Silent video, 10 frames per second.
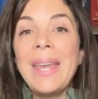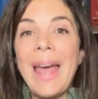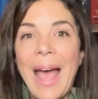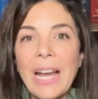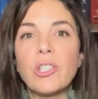
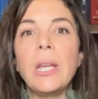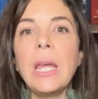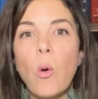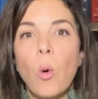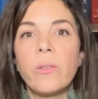it
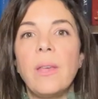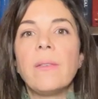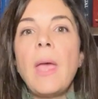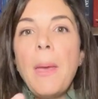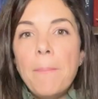actually
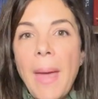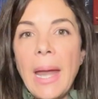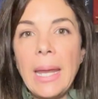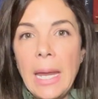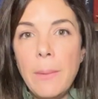causes
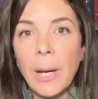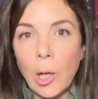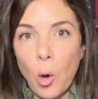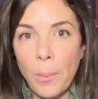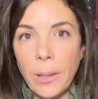
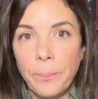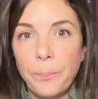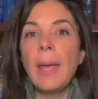methemoglobin.